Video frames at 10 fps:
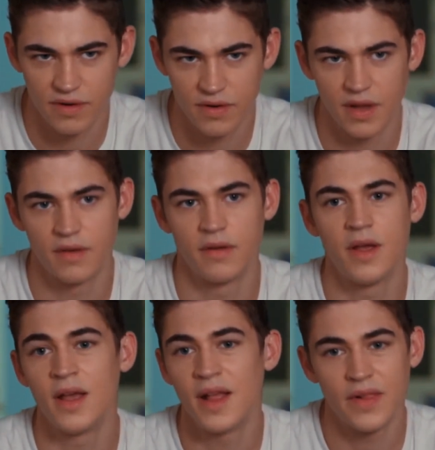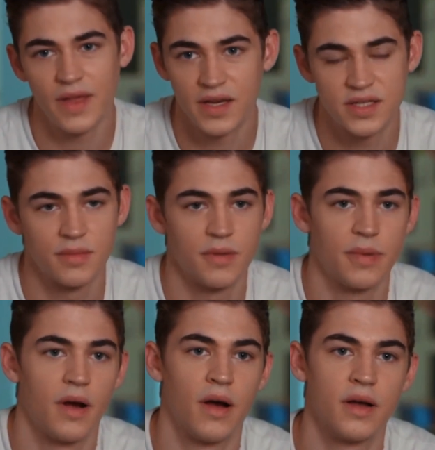and intimate
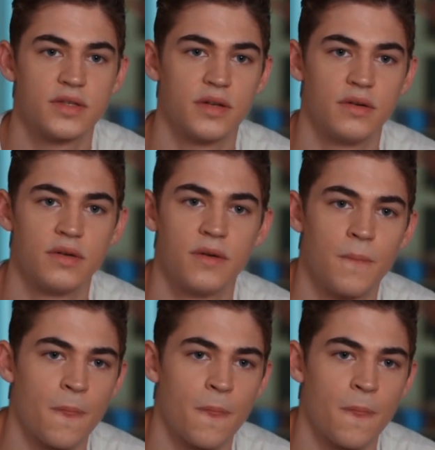parts and